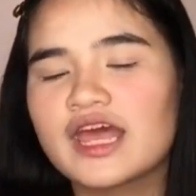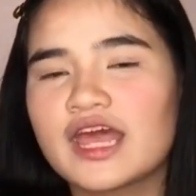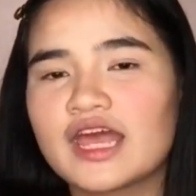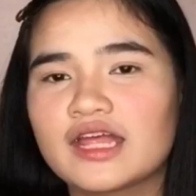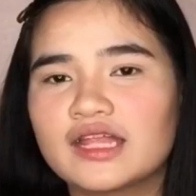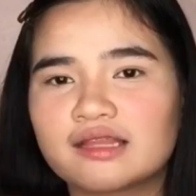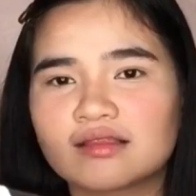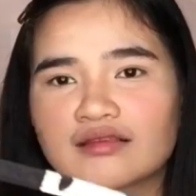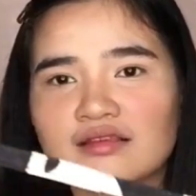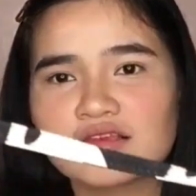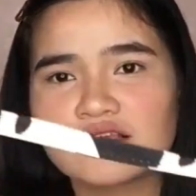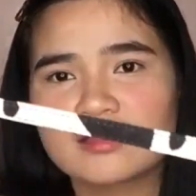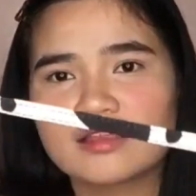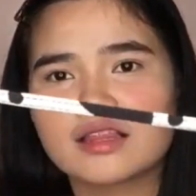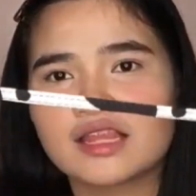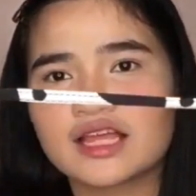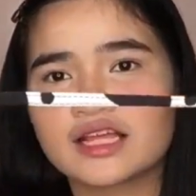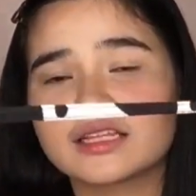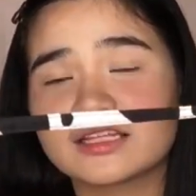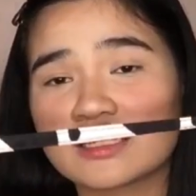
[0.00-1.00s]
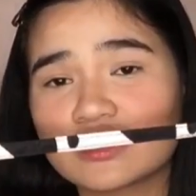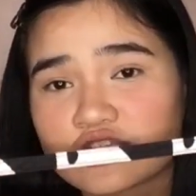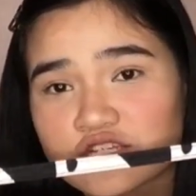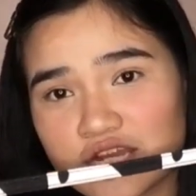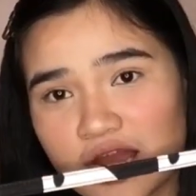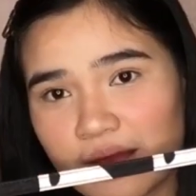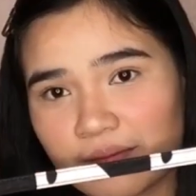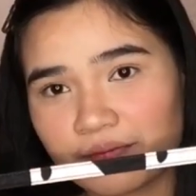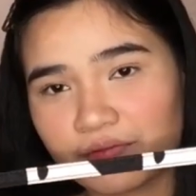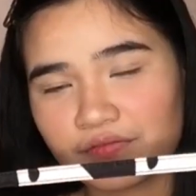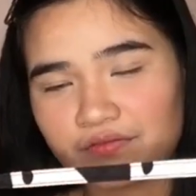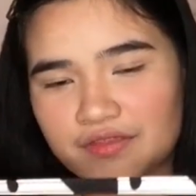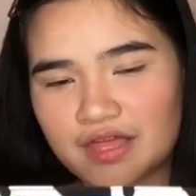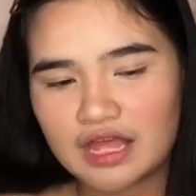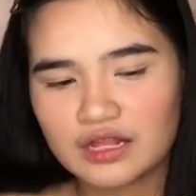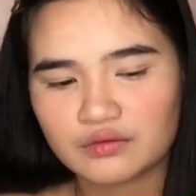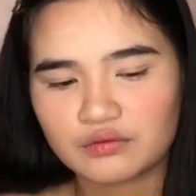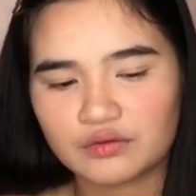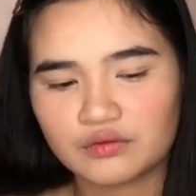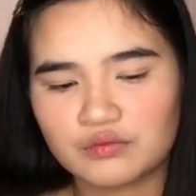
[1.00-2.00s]
and like the strap of
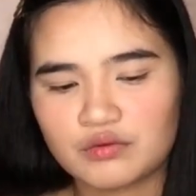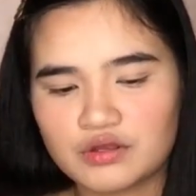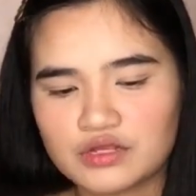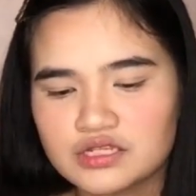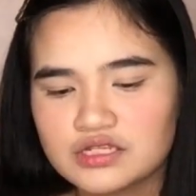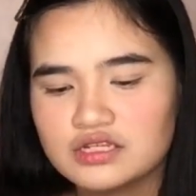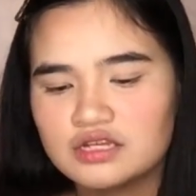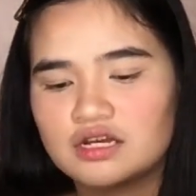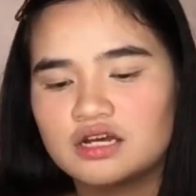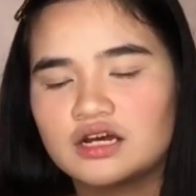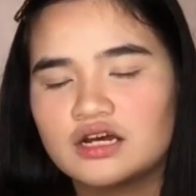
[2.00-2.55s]
that one was